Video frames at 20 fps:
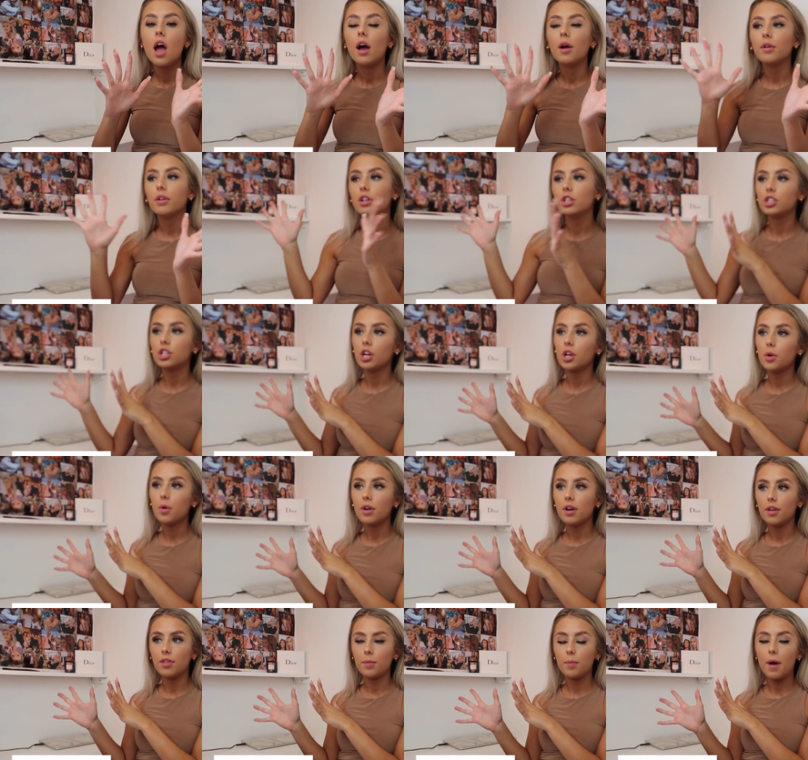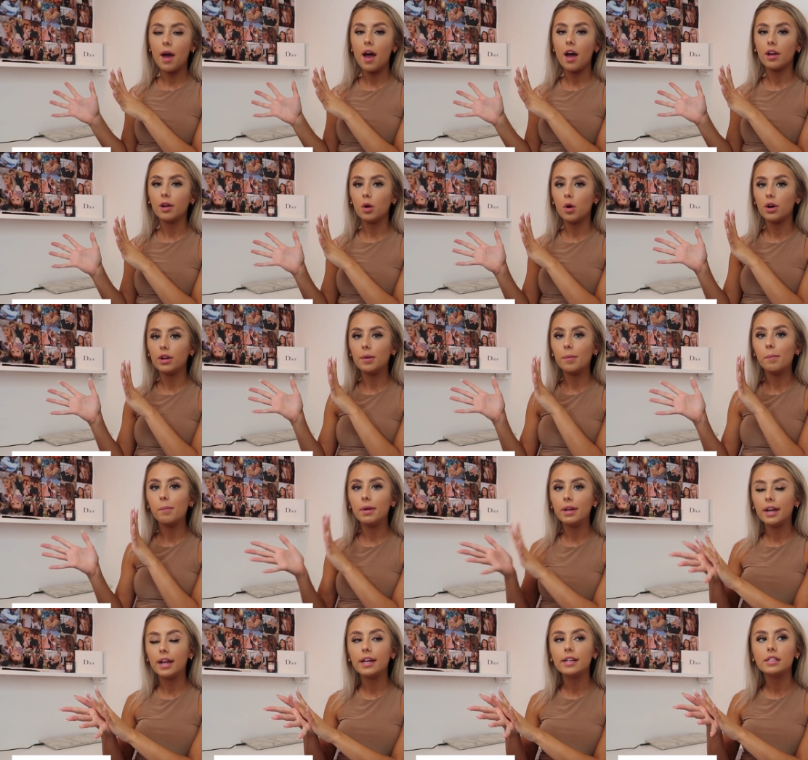I'm going to show you another pair I got in a
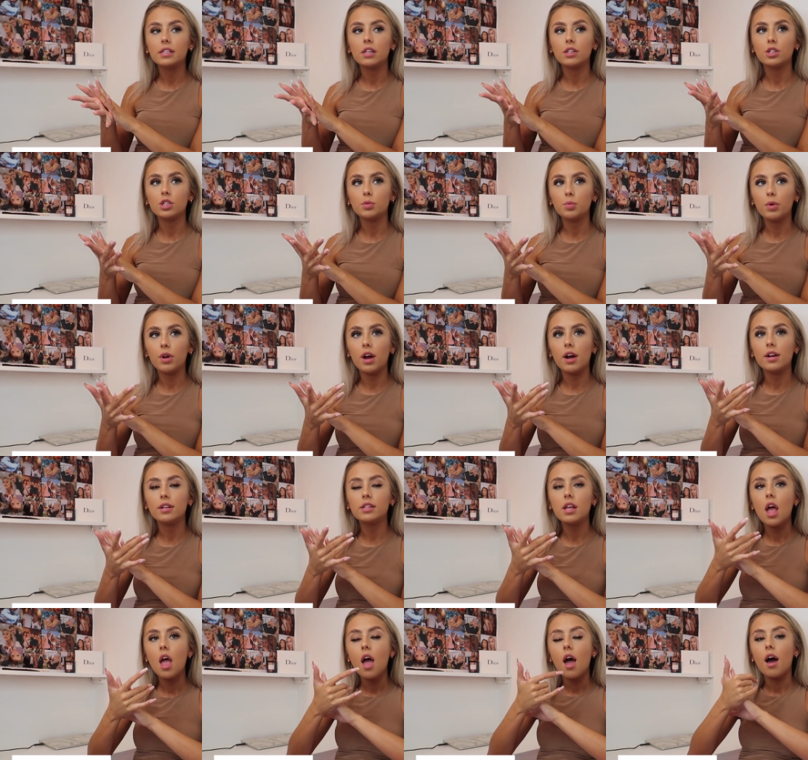minute, just because